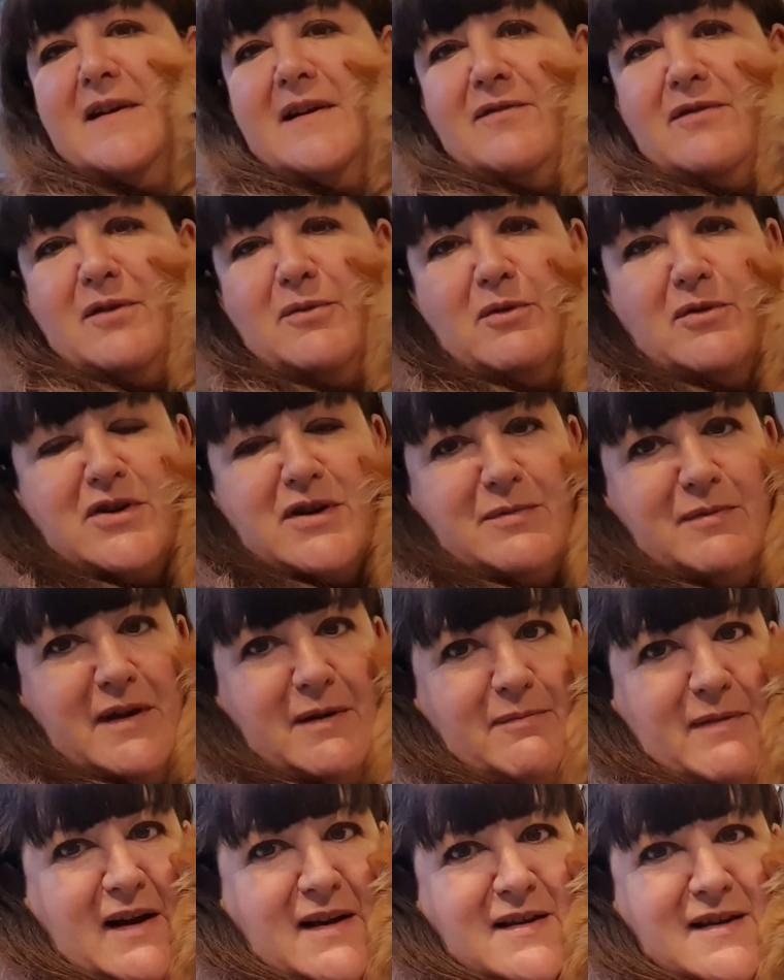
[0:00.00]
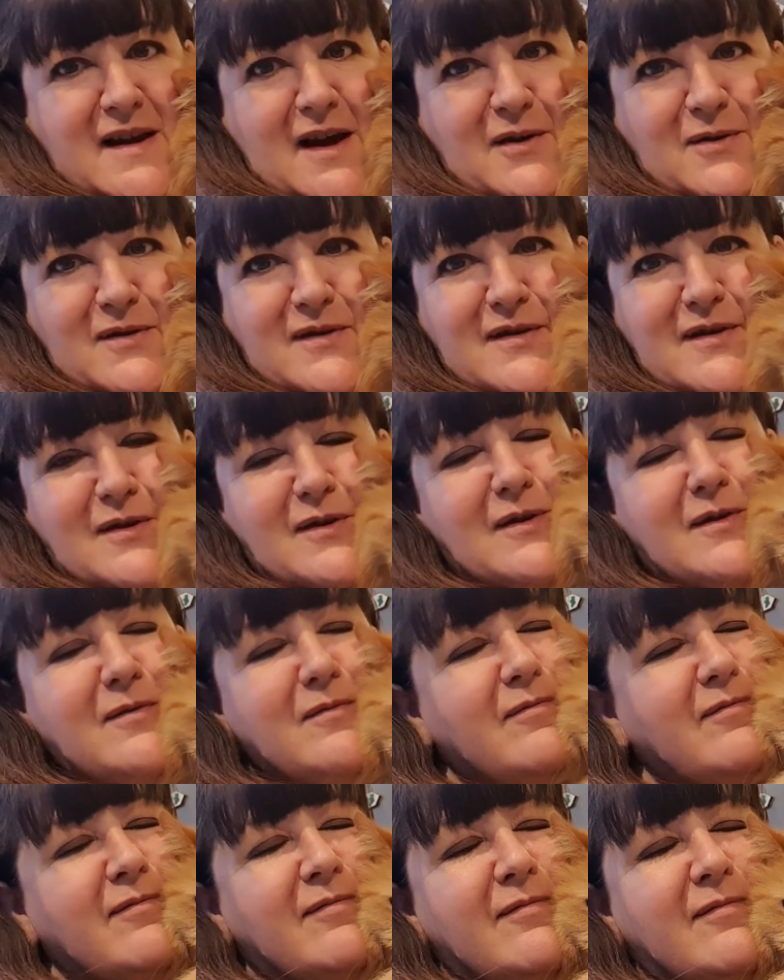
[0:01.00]
So watch him in my toast.
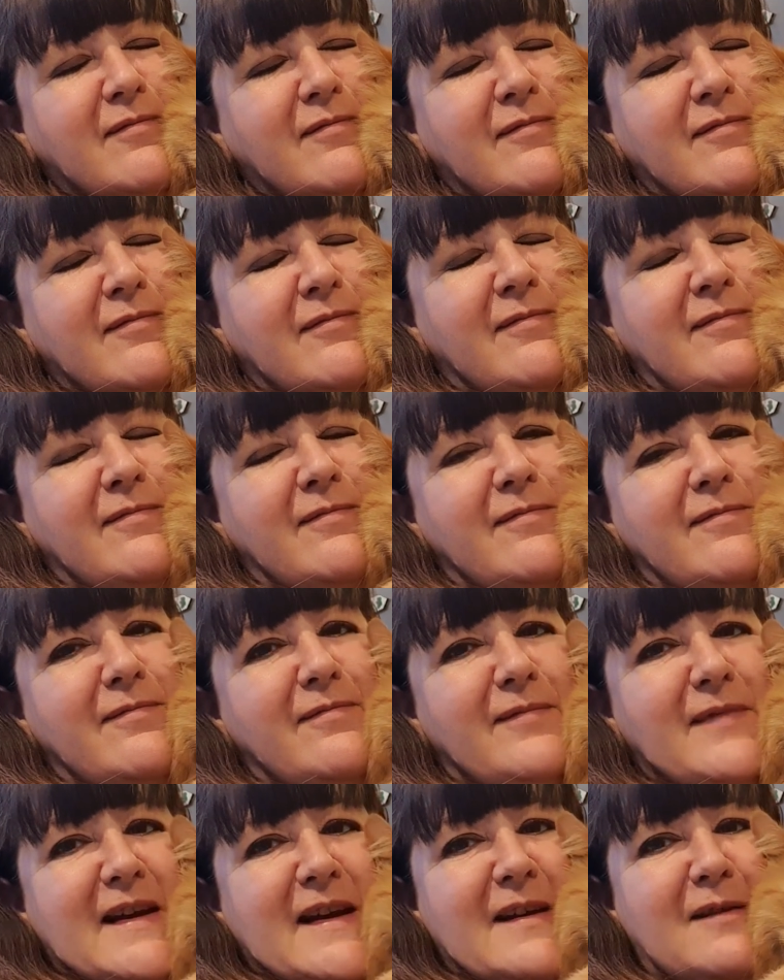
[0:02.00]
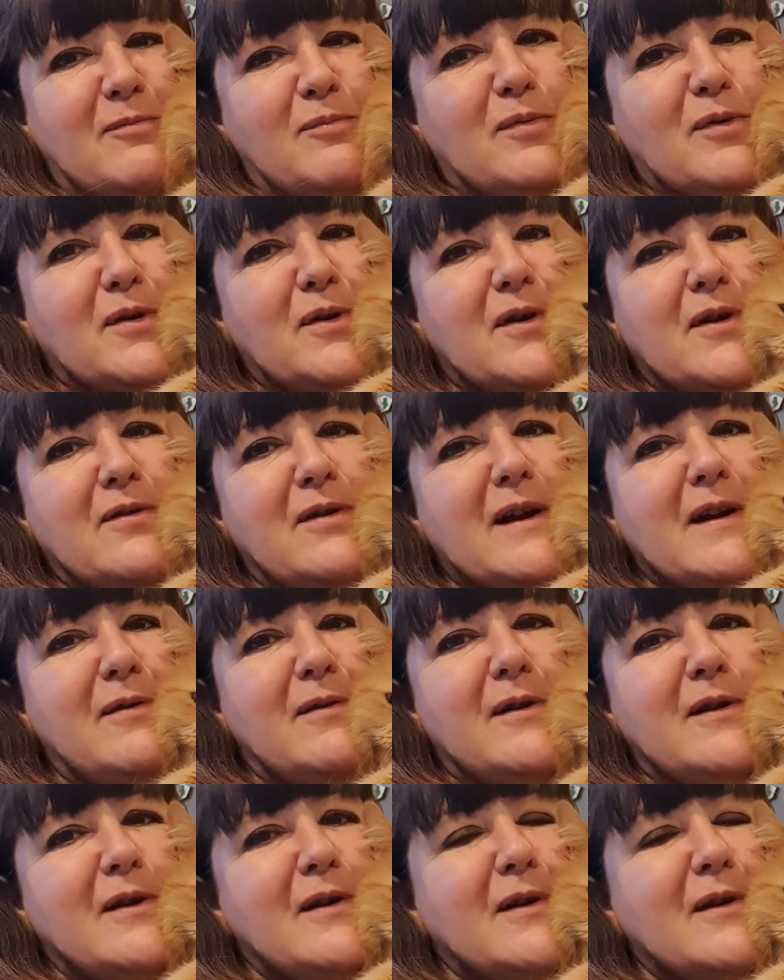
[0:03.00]
He's purring.